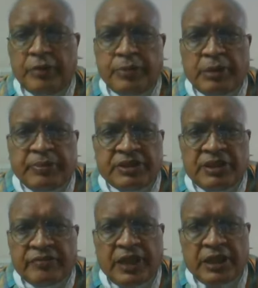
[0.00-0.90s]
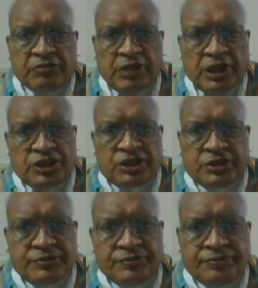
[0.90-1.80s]
for purpose of
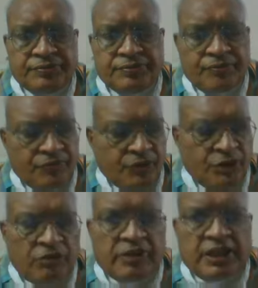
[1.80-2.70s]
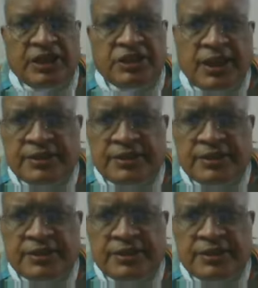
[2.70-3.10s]
calculation. When I